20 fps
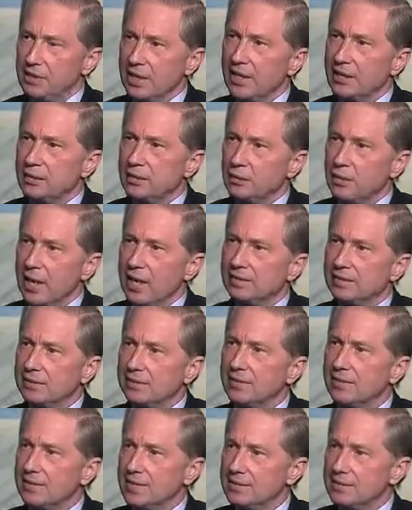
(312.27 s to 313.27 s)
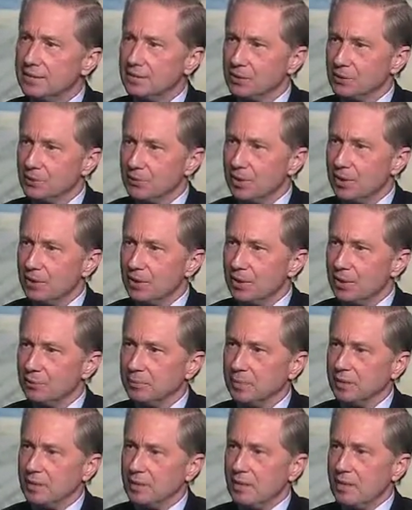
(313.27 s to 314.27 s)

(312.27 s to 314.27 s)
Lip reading: and extracted the lessons from them.